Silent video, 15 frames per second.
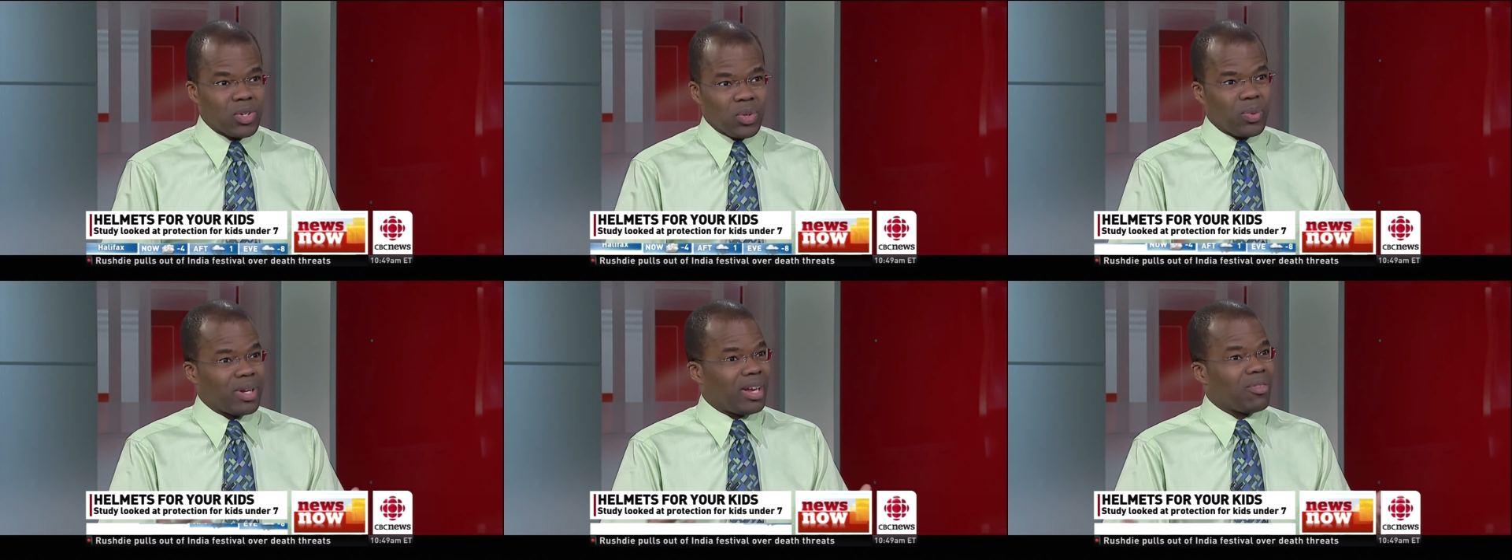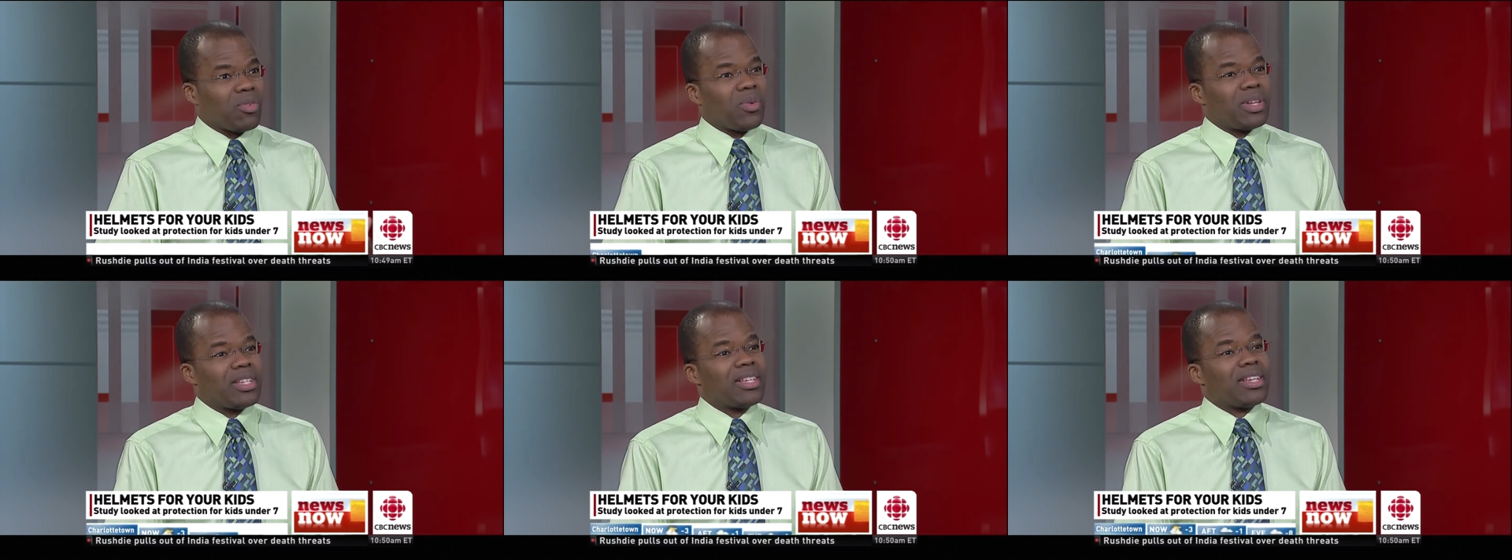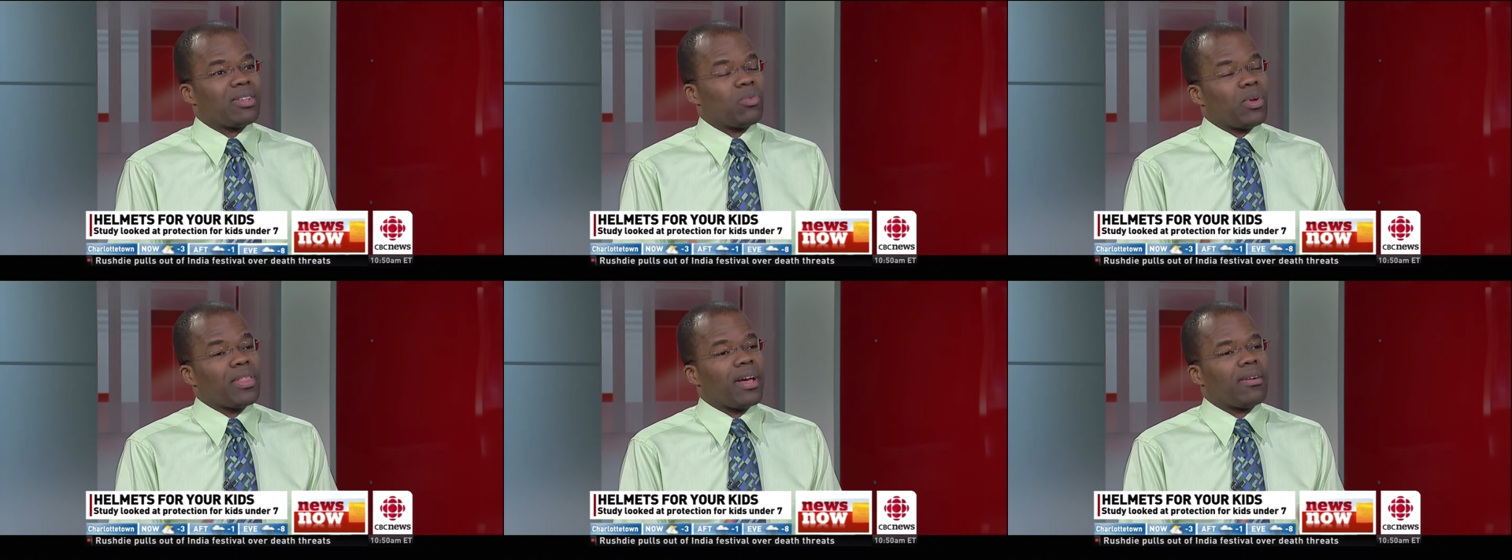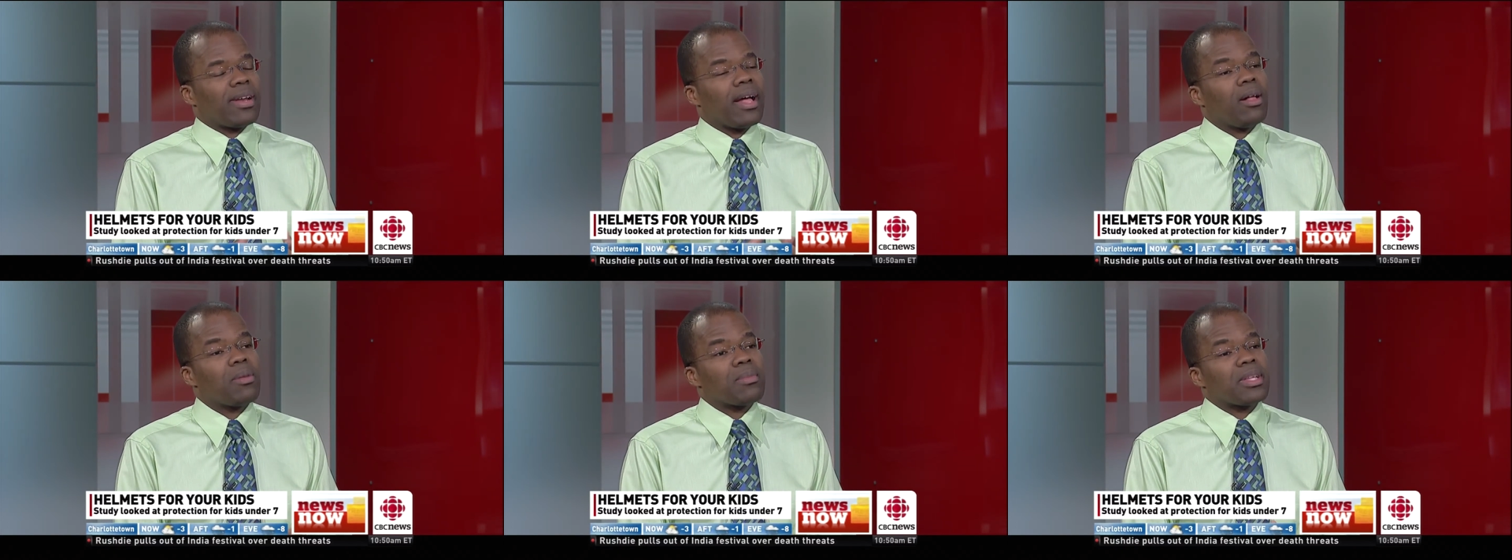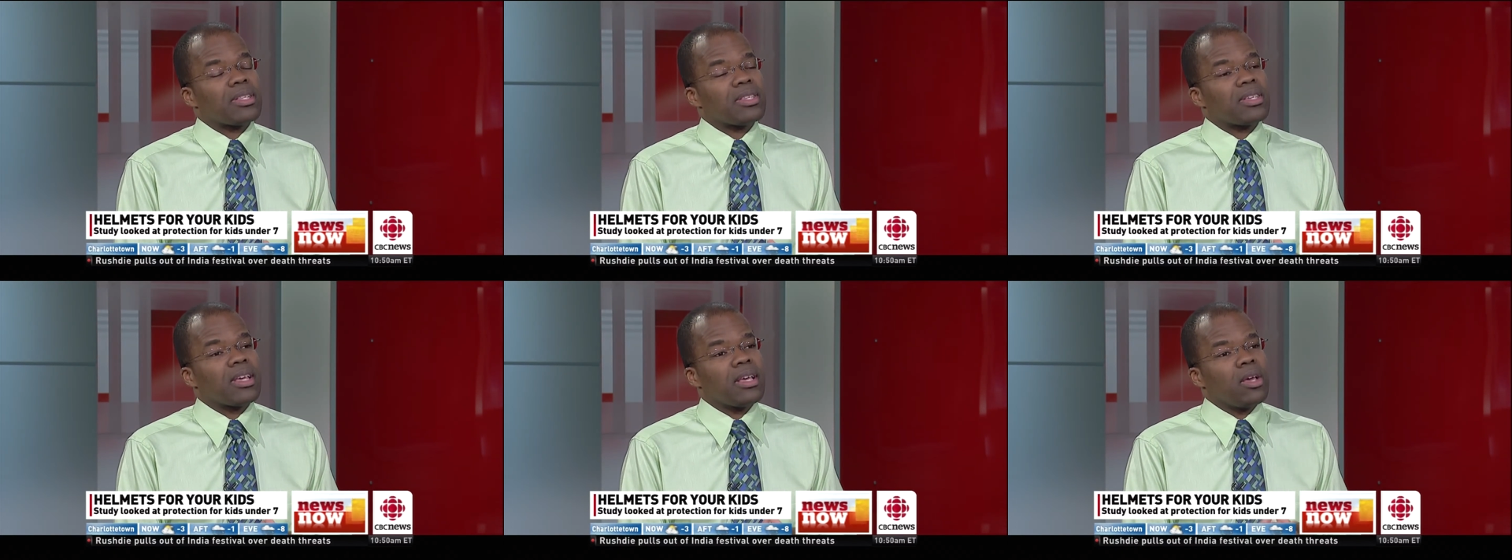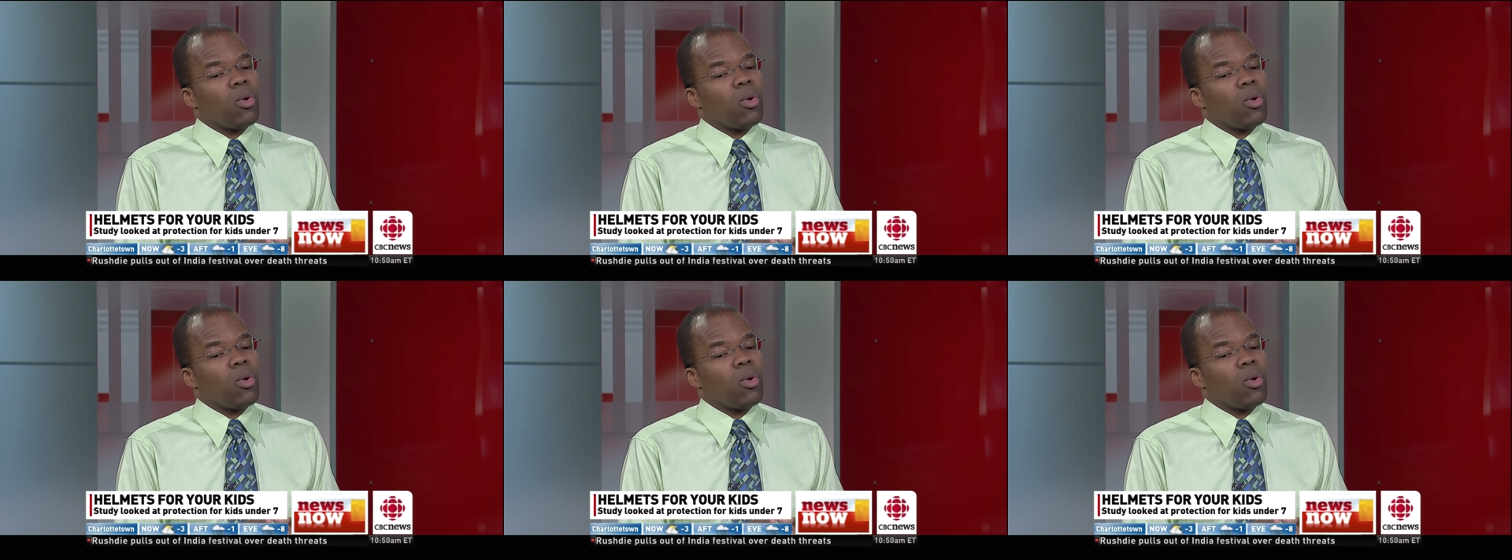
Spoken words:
do whatever we did without helmets.